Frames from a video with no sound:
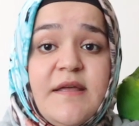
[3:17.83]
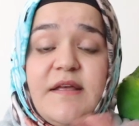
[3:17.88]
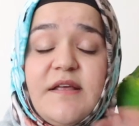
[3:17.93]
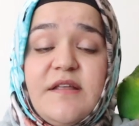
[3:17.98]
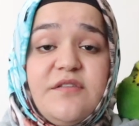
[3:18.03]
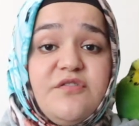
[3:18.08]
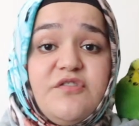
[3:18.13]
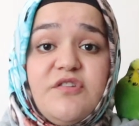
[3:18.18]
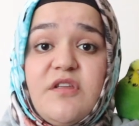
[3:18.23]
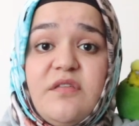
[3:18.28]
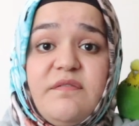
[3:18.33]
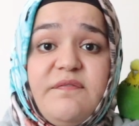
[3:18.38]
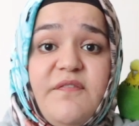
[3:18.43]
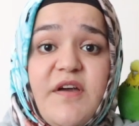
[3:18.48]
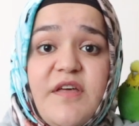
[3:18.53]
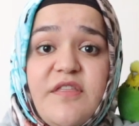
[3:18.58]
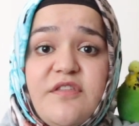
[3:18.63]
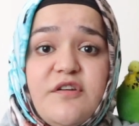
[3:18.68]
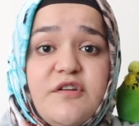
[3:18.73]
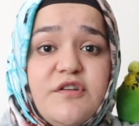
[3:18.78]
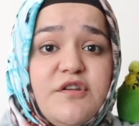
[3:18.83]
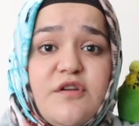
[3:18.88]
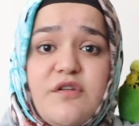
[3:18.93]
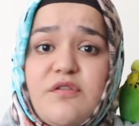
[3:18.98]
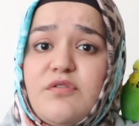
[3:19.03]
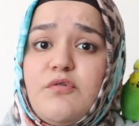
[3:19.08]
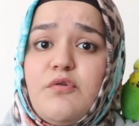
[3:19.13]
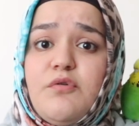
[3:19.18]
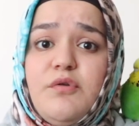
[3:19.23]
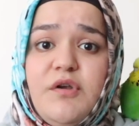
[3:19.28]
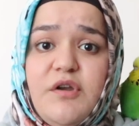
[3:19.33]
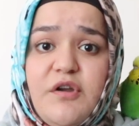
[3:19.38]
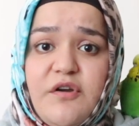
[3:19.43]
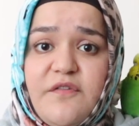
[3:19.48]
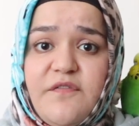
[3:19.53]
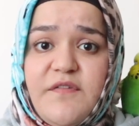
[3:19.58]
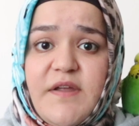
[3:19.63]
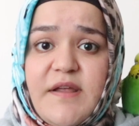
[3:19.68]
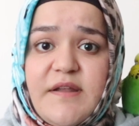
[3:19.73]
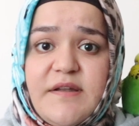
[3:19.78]
It's just feather, there's no
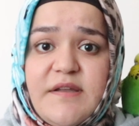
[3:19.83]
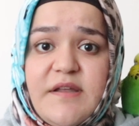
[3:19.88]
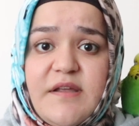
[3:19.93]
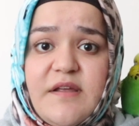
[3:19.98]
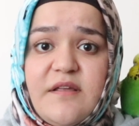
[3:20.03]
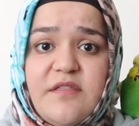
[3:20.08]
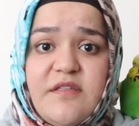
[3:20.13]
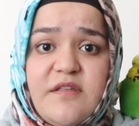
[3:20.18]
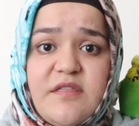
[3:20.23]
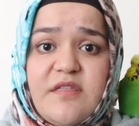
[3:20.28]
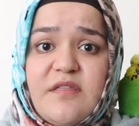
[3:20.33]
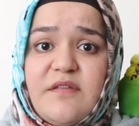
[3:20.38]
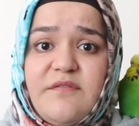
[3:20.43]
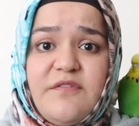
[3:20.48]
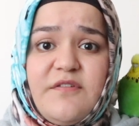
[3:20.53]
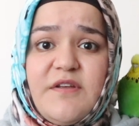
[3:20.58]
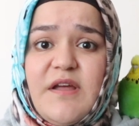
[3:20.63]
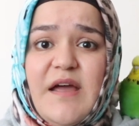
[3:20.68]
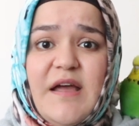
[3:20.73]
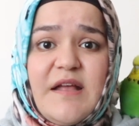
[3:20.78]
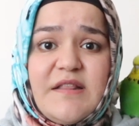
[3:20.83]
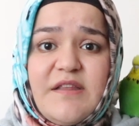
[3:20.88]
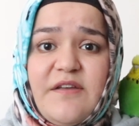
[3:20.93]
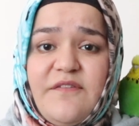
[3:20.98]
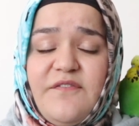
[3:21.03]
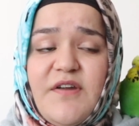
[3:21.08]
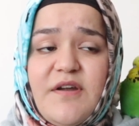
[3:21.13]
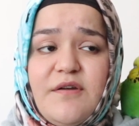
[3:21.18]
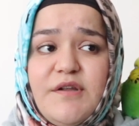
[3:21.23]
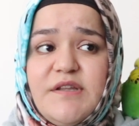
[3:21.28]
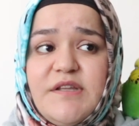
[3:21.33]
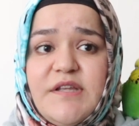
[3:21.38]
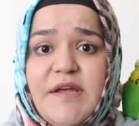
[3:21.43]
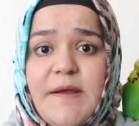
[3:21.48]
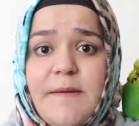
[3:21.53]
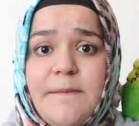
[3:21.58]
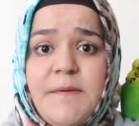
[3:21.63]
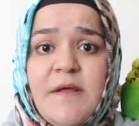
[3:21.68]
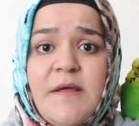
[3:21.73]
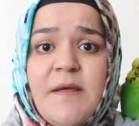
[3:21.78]
nerve endings, it's at the very
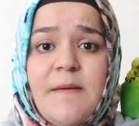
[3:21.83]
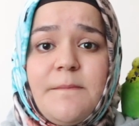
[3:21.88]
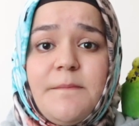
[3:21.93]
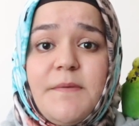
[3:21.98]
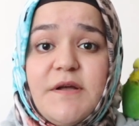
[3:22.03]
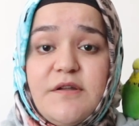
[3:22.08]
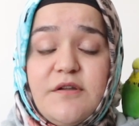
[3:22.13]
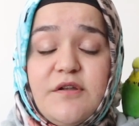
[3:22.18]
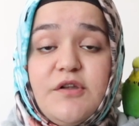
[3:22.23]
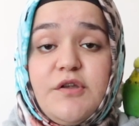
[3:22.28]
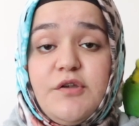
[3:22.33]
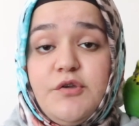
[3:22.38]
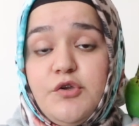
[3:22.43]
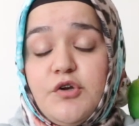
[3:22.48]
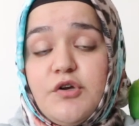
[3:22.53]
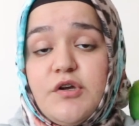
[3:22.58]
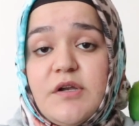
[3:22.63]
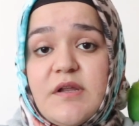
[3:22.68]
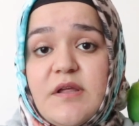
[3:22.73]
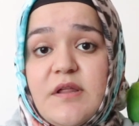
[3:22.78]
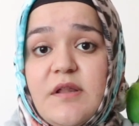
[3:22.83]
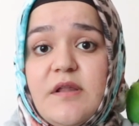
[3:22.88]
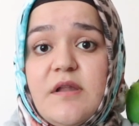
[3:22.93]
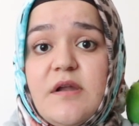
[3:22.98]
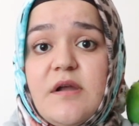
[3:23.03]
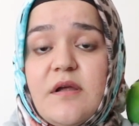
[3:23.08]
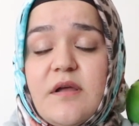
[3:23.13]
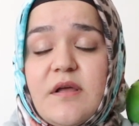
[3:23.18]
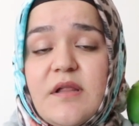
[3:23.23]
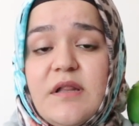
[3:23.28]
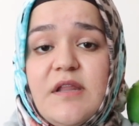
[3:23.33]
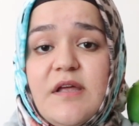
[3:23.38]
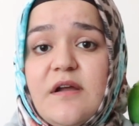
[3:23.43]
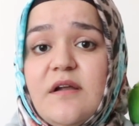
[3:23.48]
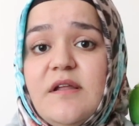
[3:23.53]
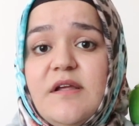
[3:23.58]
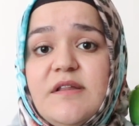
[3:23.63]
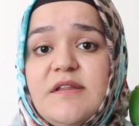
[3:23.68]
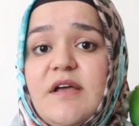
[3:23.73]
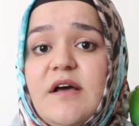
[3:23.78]
tip, but you could
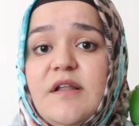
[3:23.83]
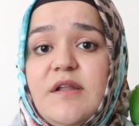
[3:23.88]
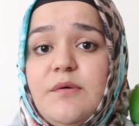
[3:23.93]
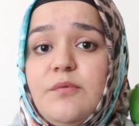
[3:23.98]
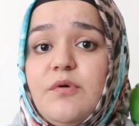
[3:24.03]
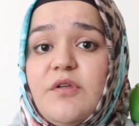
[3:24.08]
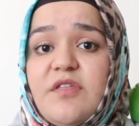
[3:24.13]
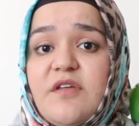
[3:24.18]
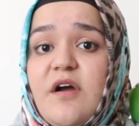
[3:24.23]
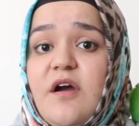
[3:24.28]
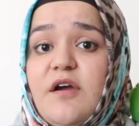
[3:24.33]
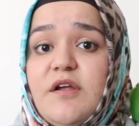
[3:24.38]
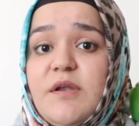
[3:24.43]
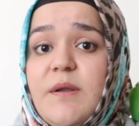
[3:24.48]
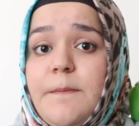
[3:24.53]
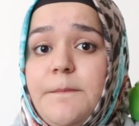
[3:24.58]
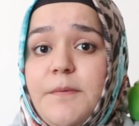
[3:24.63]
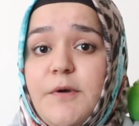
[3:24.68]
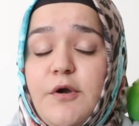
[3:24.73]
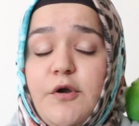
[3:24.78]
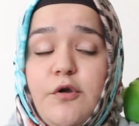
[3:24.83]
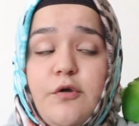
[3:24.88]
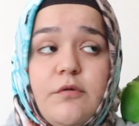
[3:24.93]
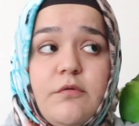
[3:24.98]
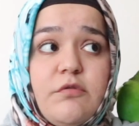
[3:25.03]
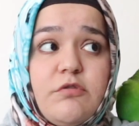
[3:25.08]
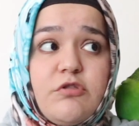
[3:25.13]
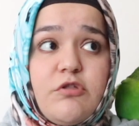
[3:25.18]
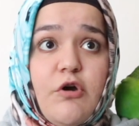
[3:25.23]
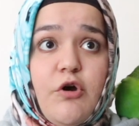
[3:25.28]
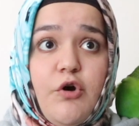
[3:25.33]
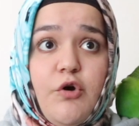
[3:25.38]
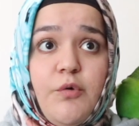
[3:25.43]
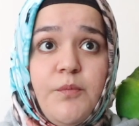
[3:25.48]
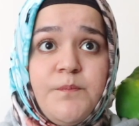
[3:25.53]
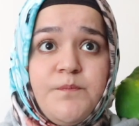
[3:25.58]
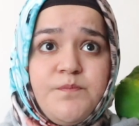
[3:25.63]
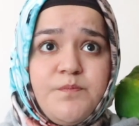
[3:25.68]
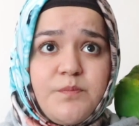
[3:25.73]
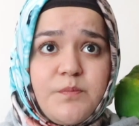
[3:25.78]
clearly tell it was kind of burnt.
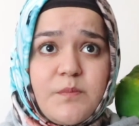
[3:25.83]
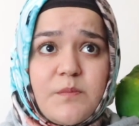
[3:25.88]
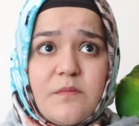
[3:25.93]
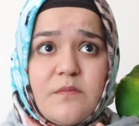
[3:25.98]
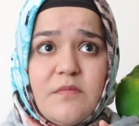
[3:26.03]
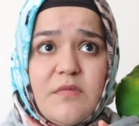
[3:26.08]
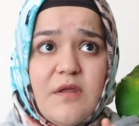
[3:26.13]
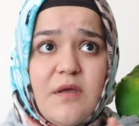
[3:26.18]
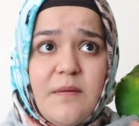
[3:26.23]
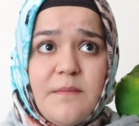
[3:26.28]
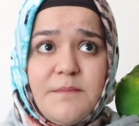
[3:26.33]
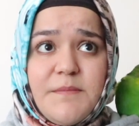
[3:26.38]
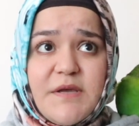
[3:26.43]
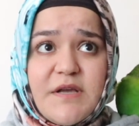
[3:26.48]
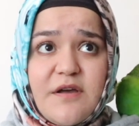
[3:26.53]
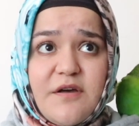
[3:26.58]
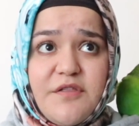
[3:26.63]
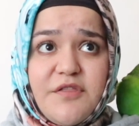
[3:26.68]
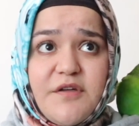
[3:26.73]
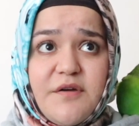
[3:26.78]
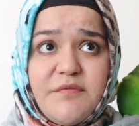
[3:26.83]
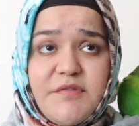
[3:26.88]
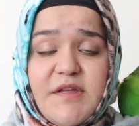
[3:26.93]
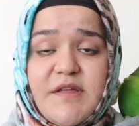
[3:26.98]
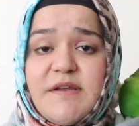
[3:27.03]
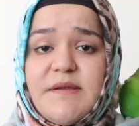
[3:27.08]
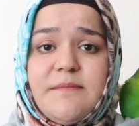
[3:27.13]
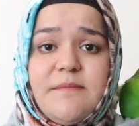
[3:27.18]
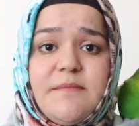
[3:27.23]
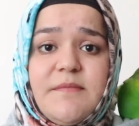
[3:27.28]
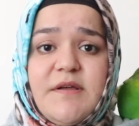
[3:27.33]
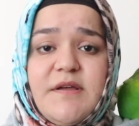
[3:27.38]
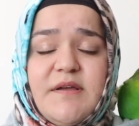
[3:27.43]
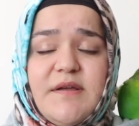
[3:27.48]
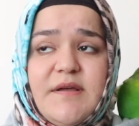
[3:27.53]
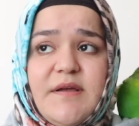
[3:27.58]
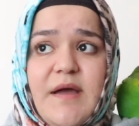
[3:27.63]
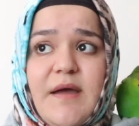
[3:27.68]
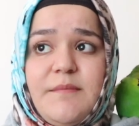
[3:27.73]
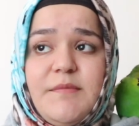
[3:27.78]
So because of that,
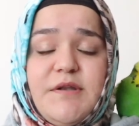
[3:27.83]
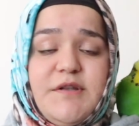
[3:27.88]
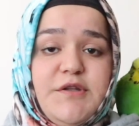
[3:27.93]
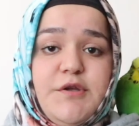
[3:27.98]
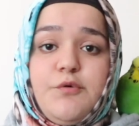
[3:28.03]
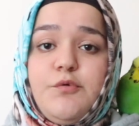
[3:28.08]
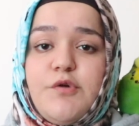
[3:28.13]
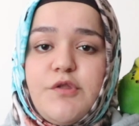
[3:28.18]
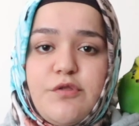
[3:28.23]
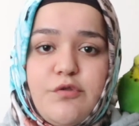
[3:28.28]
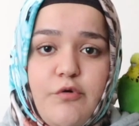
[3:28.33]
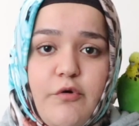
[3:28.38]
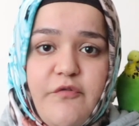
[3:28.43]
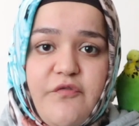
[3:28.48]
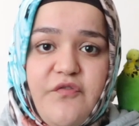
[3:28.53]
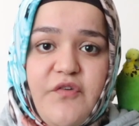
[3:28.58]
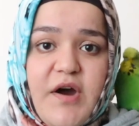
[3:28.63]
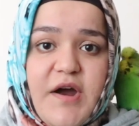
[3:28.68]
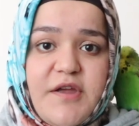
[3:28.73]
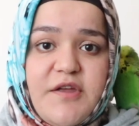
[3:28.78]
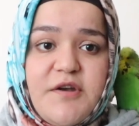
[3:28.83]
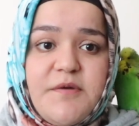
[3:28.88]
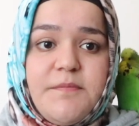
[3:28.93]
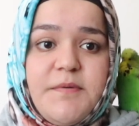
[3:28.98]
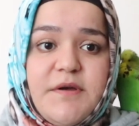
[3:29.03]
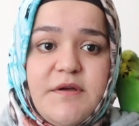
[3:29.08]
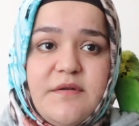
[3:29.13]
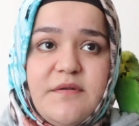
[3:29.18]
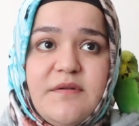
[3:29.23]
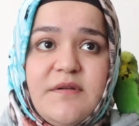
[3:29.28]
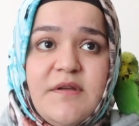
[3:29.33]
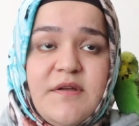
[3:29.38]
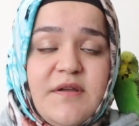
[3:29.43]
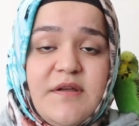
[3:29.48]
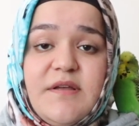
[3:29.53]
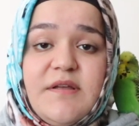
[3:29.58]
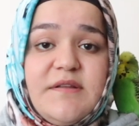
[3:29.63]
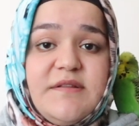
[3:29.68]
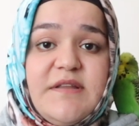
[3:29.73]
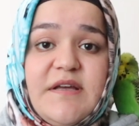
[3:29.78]
I mean, there was no fire, but
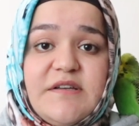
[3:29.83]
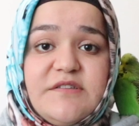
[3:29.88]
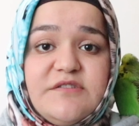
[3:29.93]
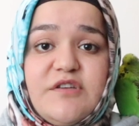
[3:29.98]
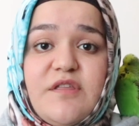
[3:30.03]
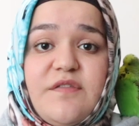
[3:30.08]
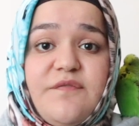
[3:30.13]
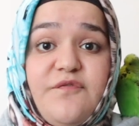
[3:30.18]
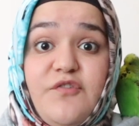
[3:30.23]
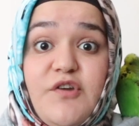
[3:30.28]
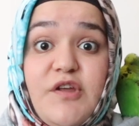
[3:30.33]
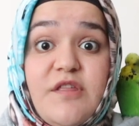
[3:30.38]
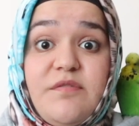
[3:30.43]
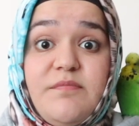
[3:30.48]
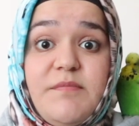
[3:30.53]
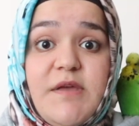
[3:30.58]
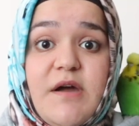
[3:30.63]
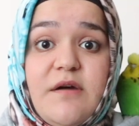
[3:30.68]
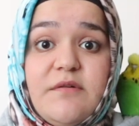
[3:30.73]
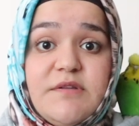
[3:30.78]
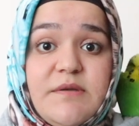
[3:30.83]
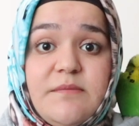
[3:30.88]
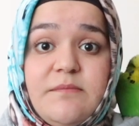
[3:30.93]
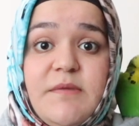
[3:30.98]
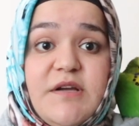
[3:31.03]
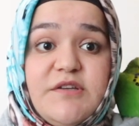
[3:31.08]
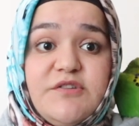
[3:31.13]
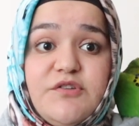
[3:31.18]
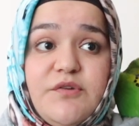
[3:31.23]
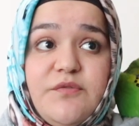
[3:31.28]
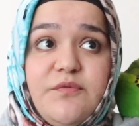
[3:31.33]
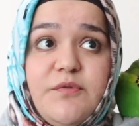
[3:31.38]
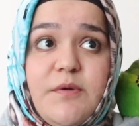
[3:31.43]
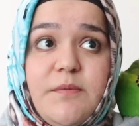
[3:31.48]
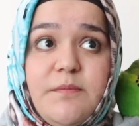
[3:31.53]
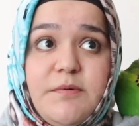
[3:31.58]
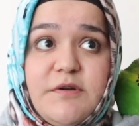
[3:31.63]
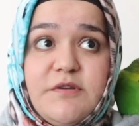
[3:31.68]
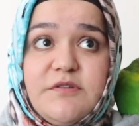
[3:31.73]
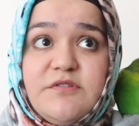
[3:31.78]
that just freaks me out. Imagine if your
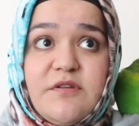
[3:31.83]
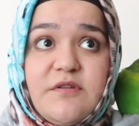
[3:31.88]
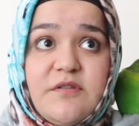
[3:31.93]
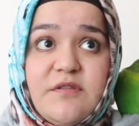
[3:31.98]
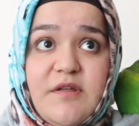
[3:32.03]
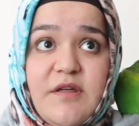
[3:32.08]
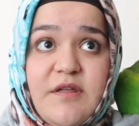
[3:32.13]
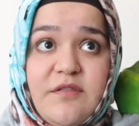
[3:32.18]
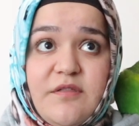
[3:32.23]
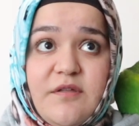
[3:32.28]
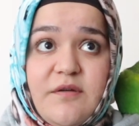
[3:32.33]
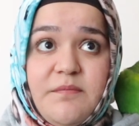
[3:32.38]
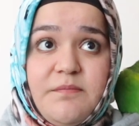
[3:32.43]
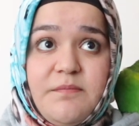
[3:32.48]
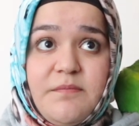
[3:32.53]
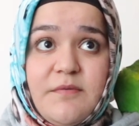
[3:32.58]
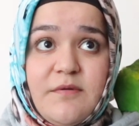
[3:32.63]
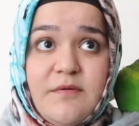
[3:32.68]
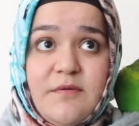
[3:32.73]
bird just ends up,